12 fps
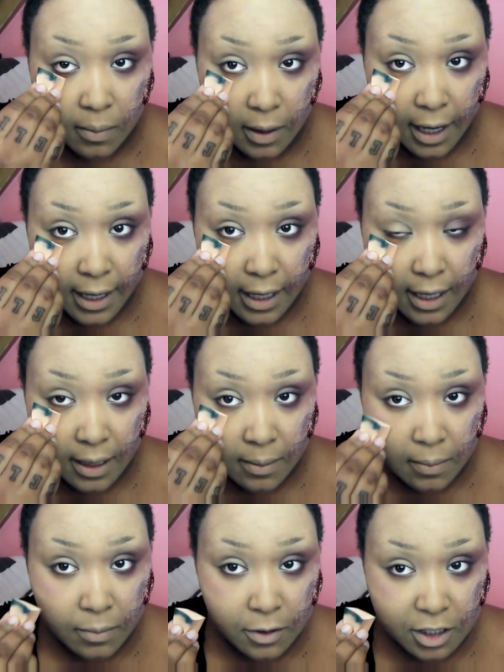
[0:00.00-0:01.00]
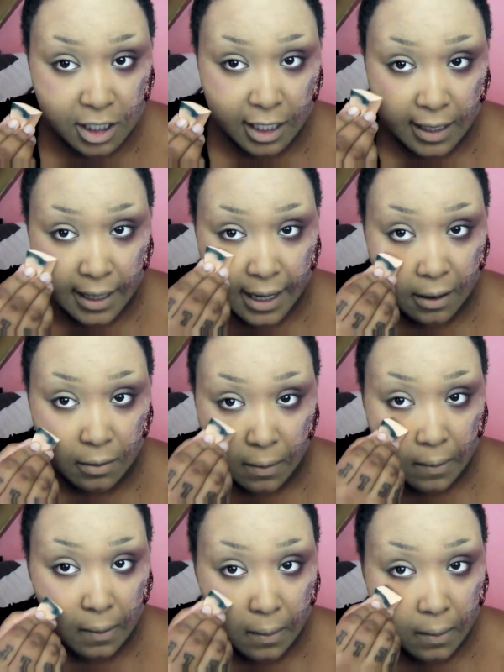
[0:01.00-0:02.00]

Applying it, pushing it down.